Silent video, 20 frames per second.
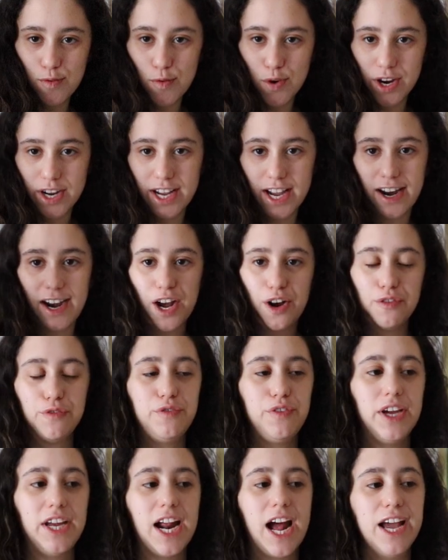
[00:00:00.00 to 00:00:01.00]
workout
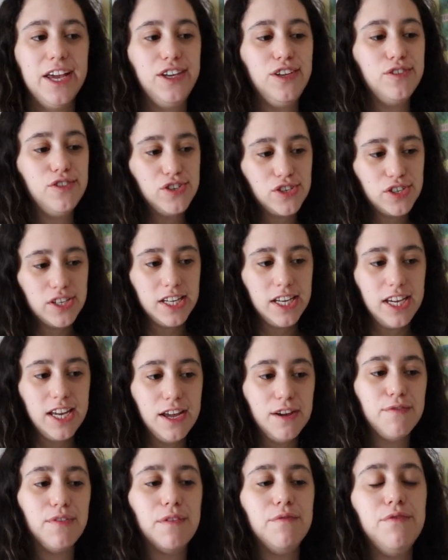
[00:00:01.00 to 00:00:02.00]
outfit. I
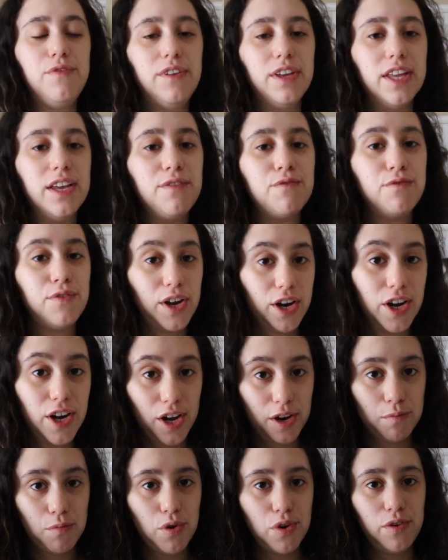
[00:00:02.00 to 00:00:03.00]
usually, if I'm feeling very
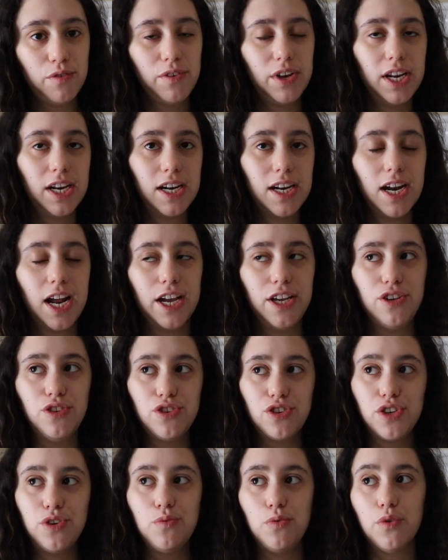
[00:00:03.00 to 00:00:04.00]
unmotivated, I
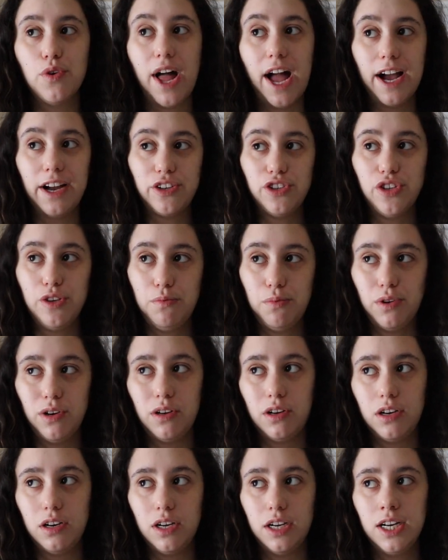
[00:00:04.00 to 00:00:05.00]
usually will actually put
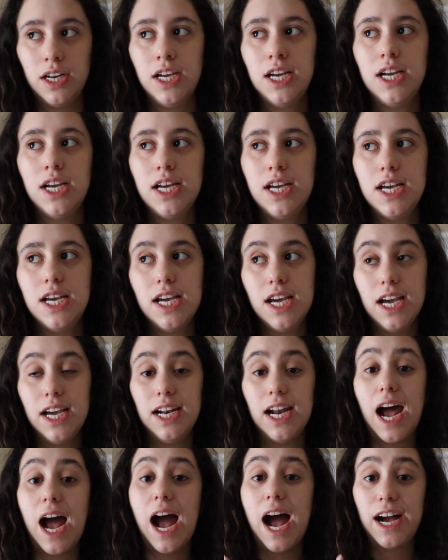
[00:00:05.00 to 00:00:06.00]
on
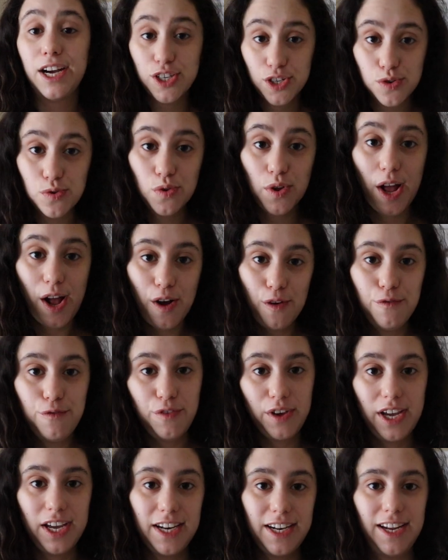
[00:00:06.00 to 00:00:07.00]
an actual
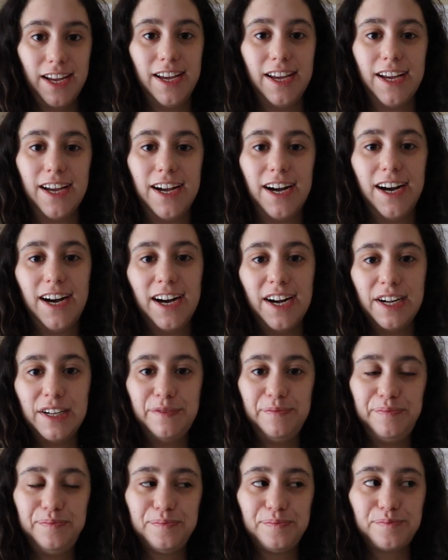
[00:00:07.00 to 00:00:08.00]
outfit.
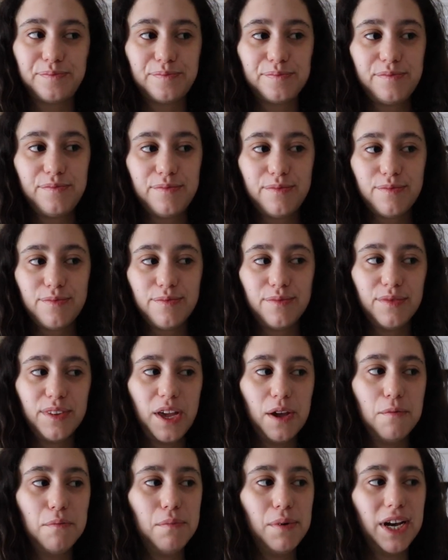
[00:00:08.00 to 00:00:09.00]

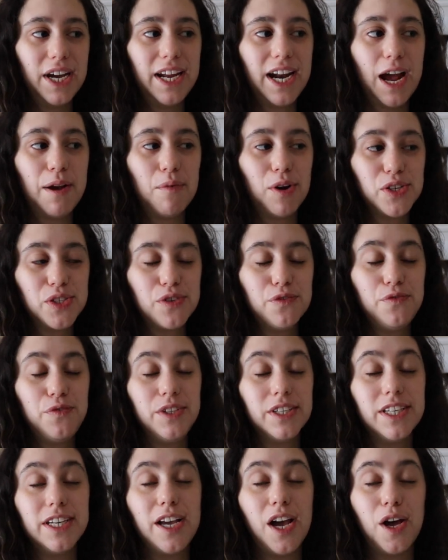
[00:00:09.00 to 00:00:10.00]
But I'm also
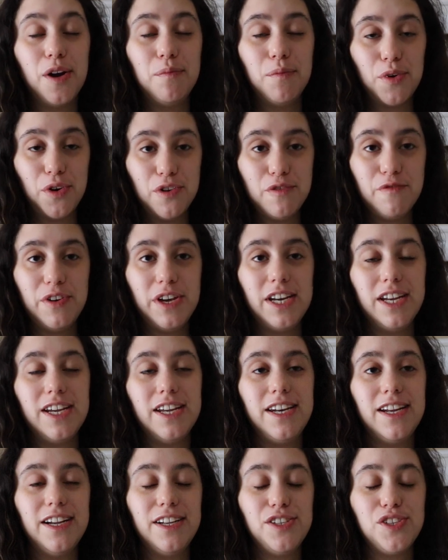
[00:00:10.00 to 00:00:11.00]
feeling
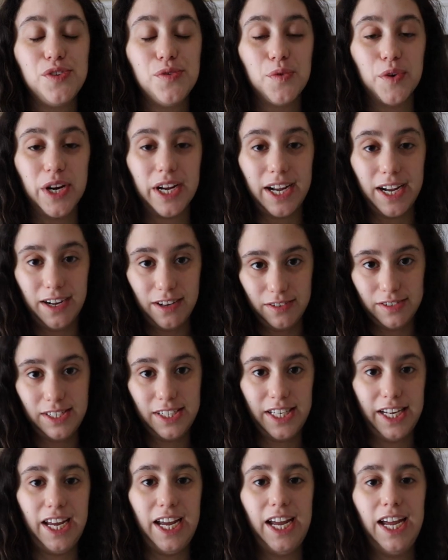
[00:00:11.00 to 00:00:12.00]
unmotivated to work out
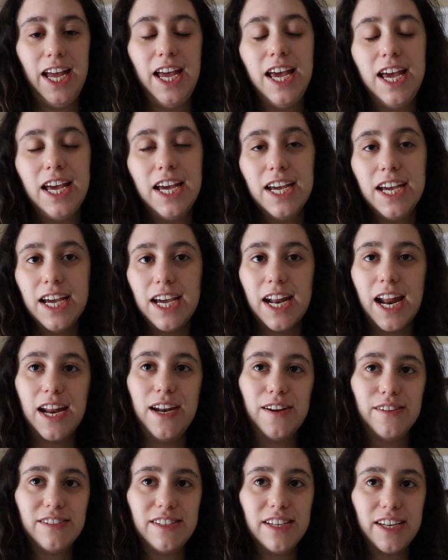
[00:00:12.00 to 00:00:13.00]
today. And I
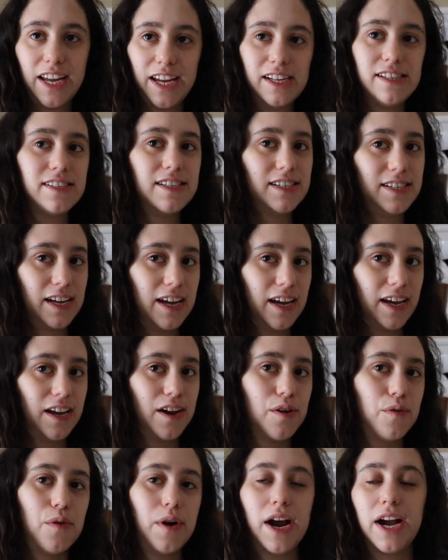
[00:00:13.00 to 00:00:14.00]
know today is a day
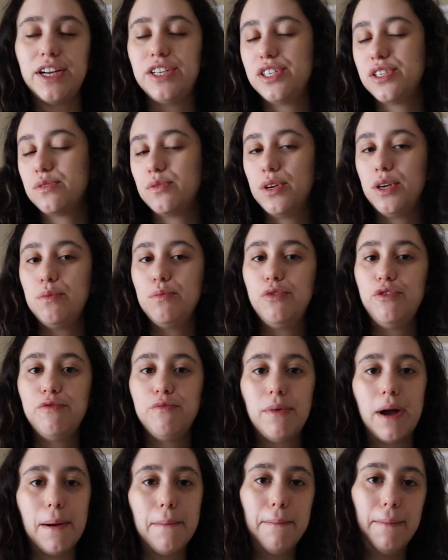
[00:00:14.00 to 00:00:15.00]
where I just want to move
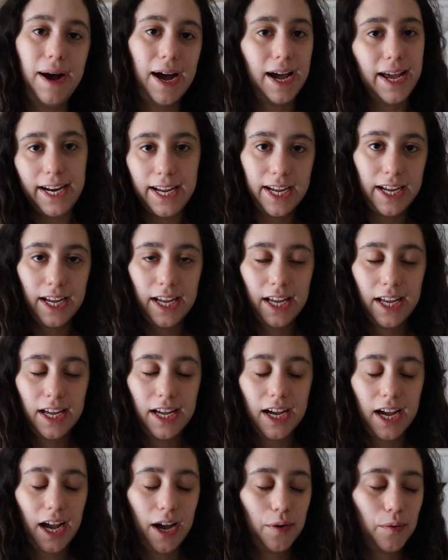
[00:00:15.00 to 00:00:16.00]
my body.
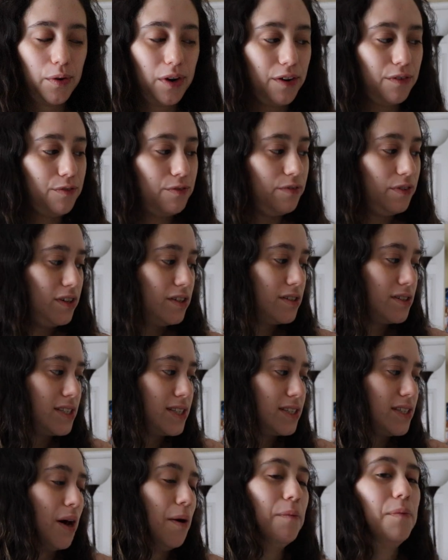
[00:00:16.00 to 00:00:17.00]
I want to feel
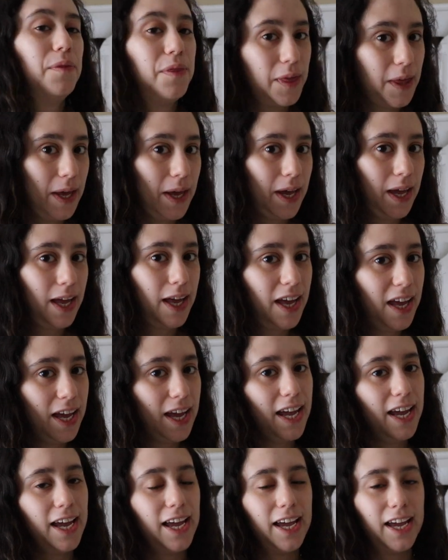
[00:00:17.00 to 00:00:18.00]
something.
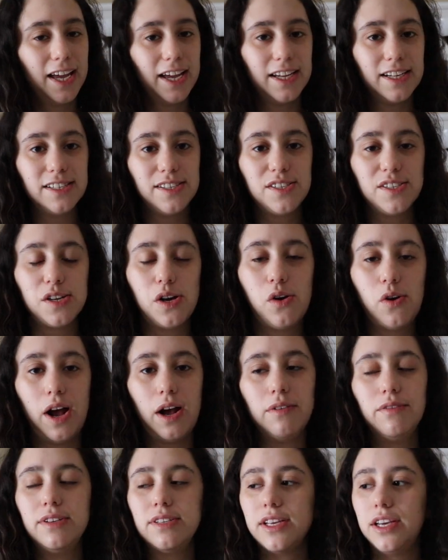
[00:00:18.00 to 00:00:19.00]
And so
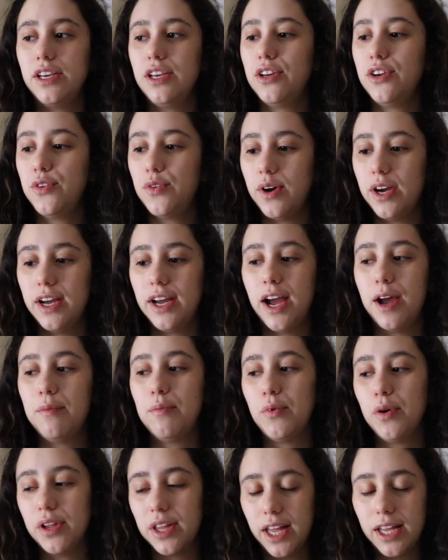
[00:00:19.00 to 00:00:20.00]
I was like, you know what?
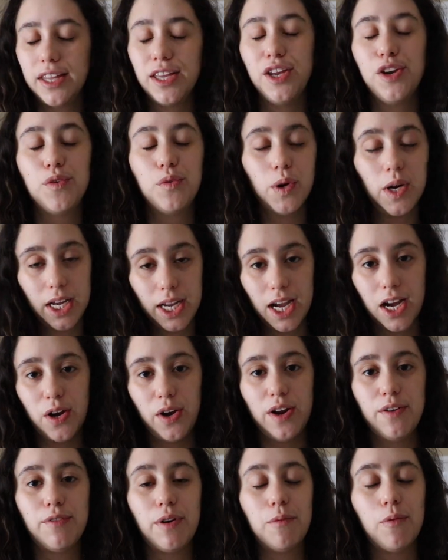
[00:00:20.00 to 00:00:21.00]
I'm more likely to work
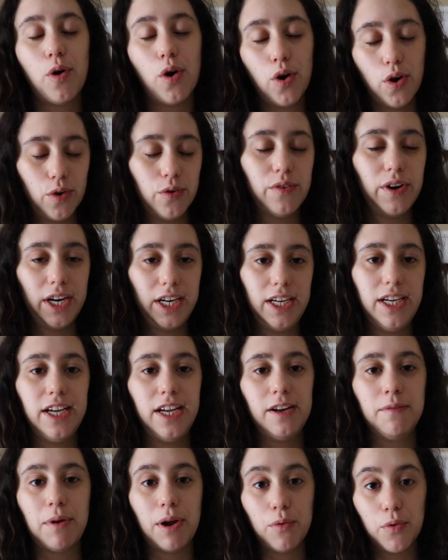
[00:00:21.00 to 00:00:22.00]
out if I'm
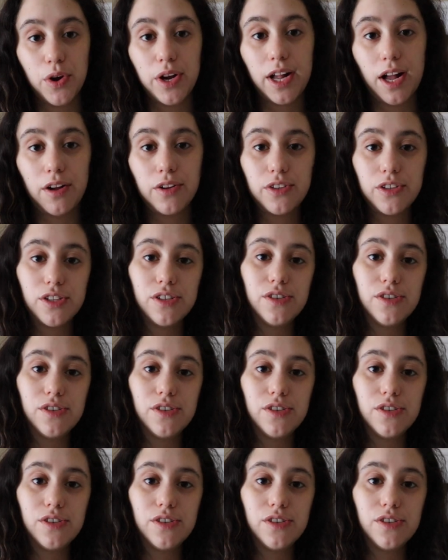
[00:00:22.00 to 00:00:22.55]
already in my workout